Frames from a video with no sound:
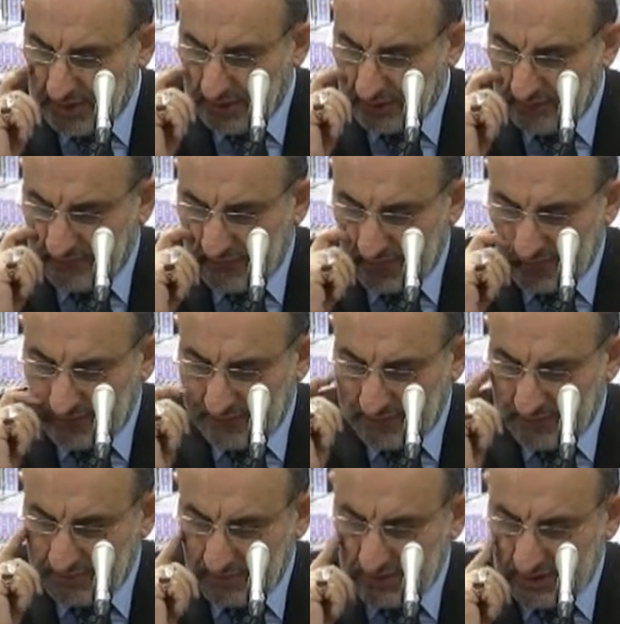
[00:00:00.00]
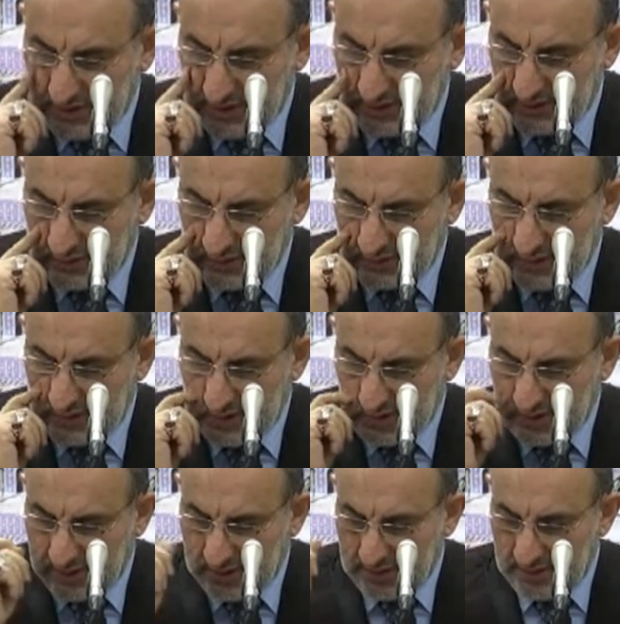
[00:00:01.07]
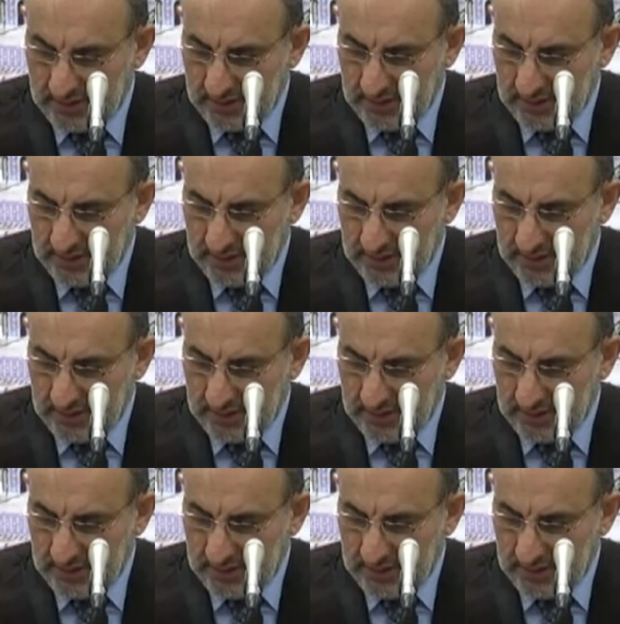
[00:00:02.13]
However, if the moisture reaches the